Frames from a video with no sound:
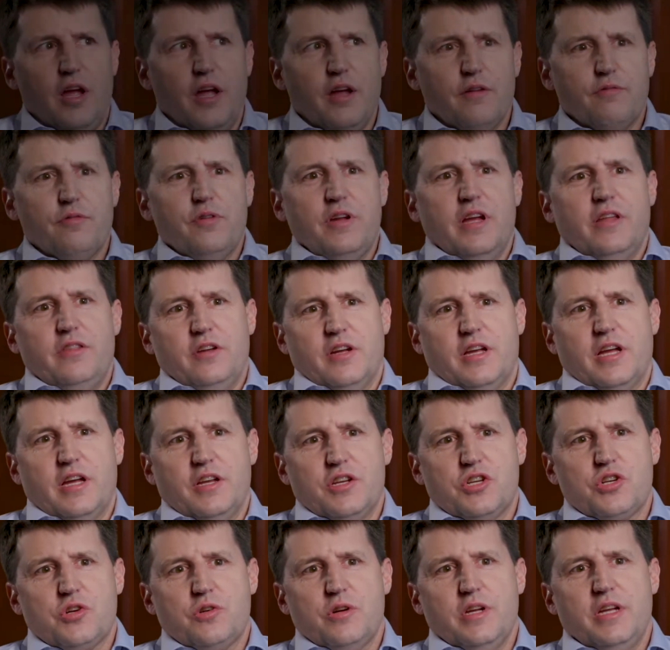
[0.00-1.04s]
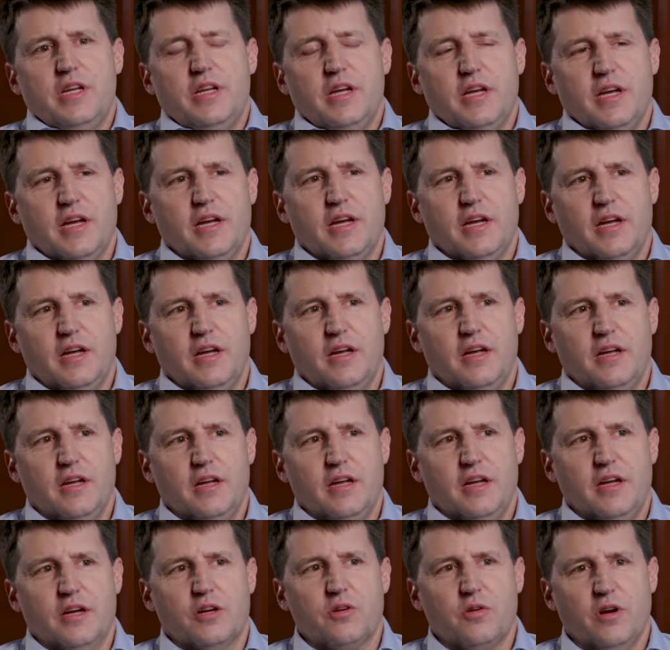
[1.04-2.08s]
every other country
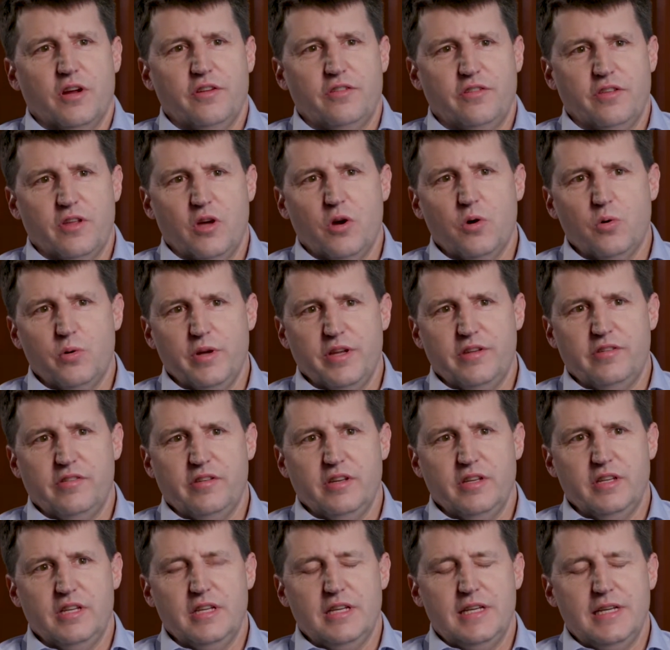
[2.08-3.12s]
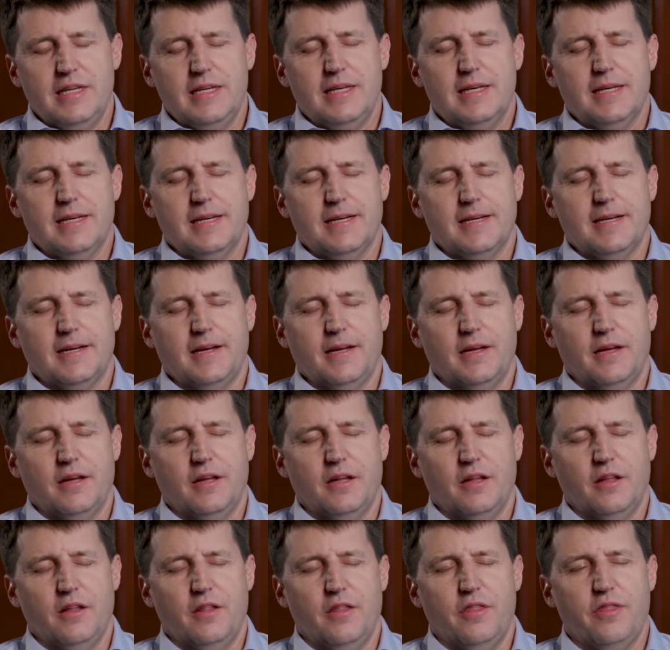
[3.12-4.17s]
across the OECD
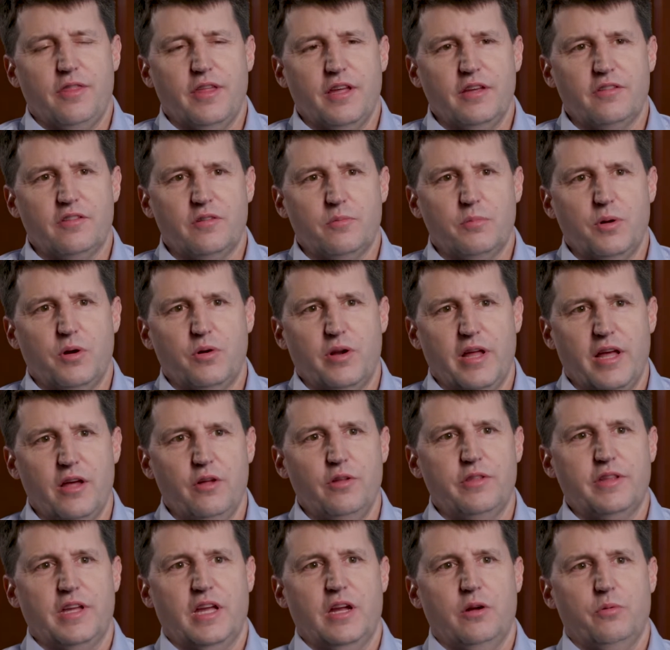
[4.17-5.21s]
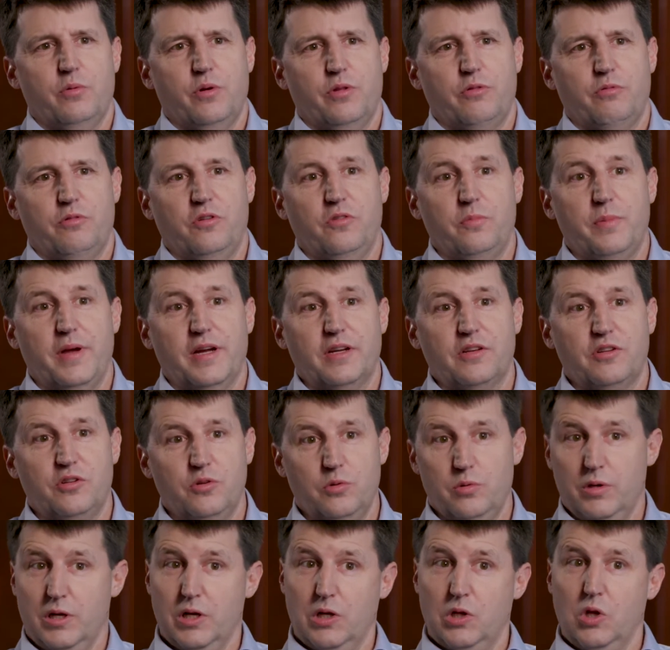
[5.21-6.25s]
thinks about healthcare with respect
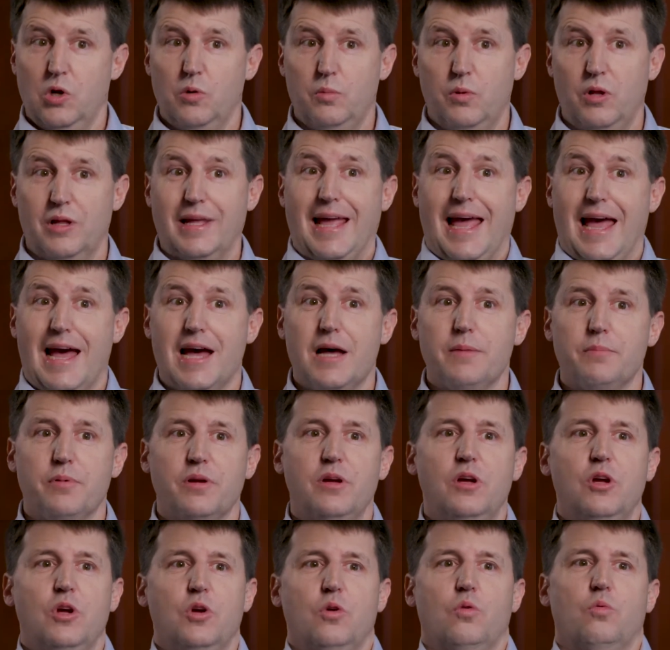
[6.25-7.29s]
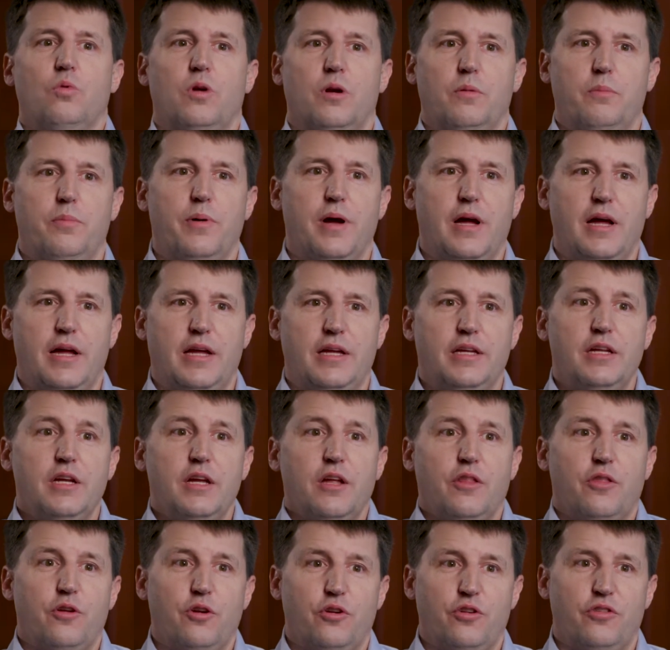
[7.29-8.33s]
to a global cap, whereby
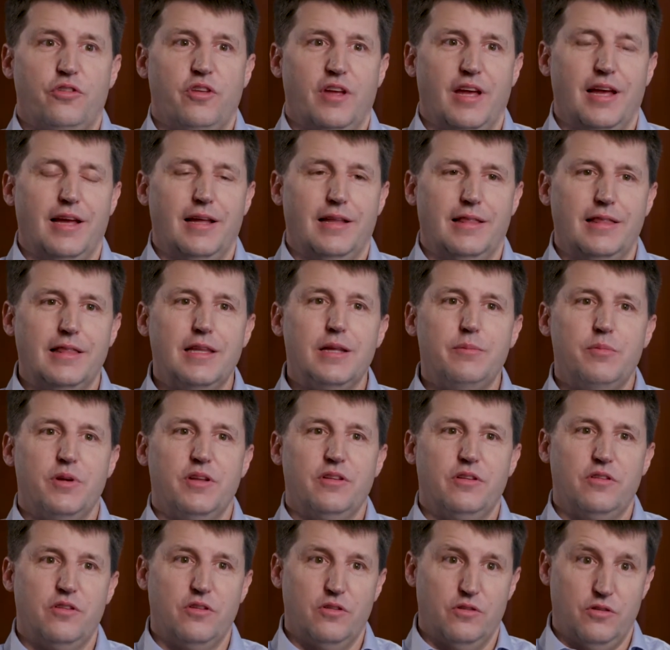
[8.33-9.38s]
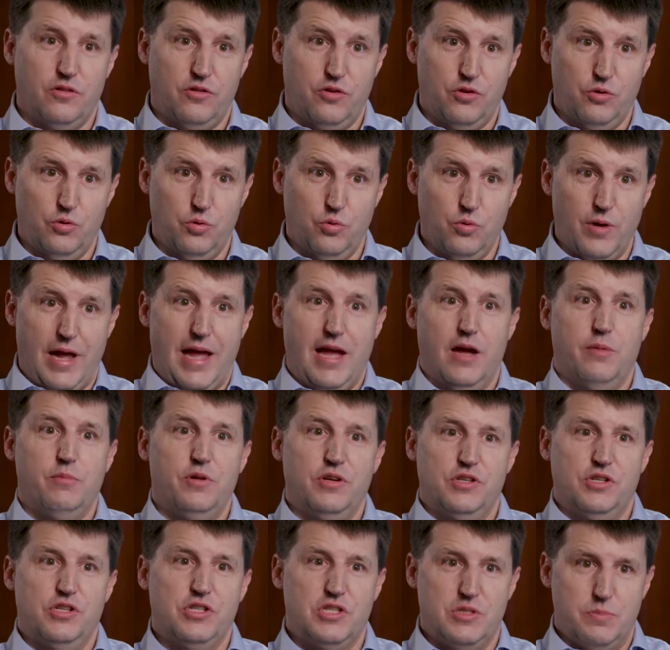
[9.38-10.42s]
there's a limit to how
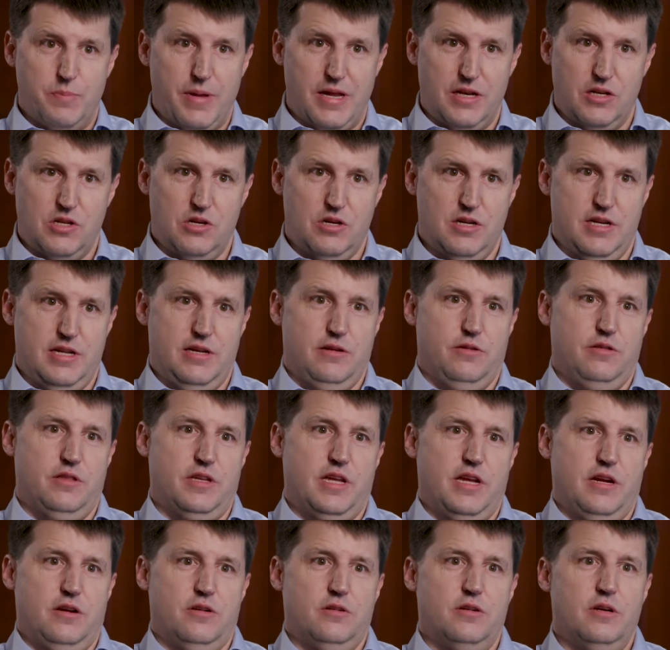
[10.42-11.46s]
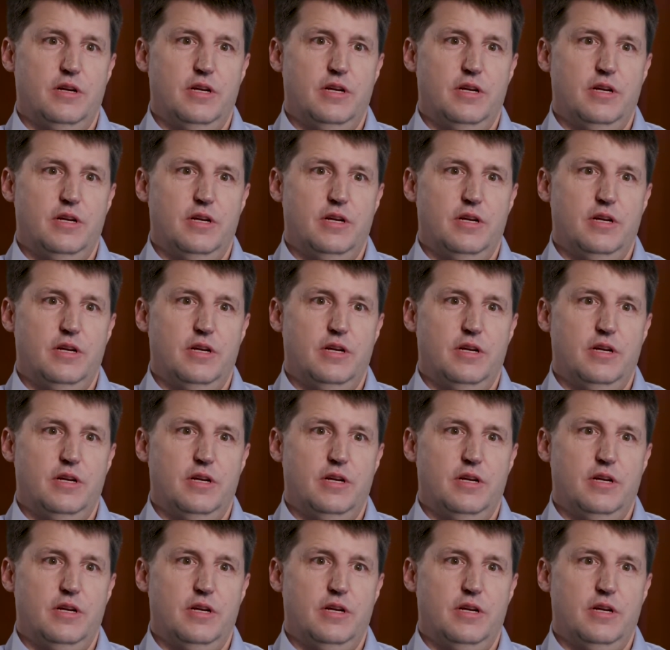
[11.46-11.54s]
much is spent on healthcare.